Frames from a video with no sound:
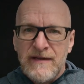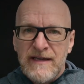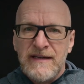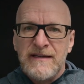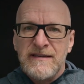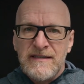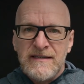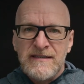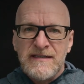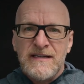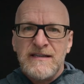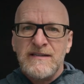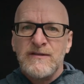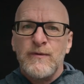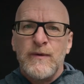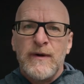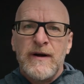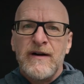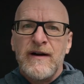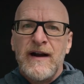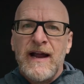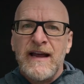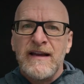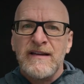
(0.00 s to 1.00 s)
It is a
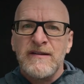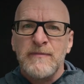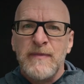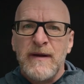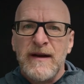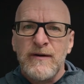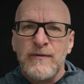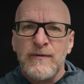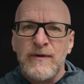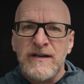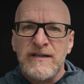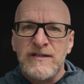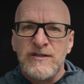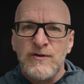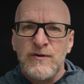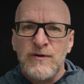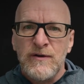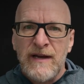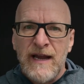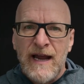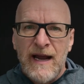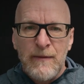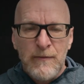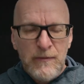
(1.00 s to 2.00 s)
square aspect ratio
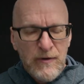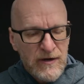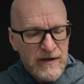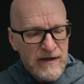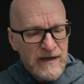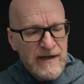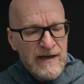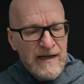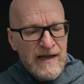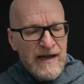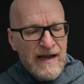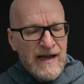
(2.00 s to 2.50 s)
camera,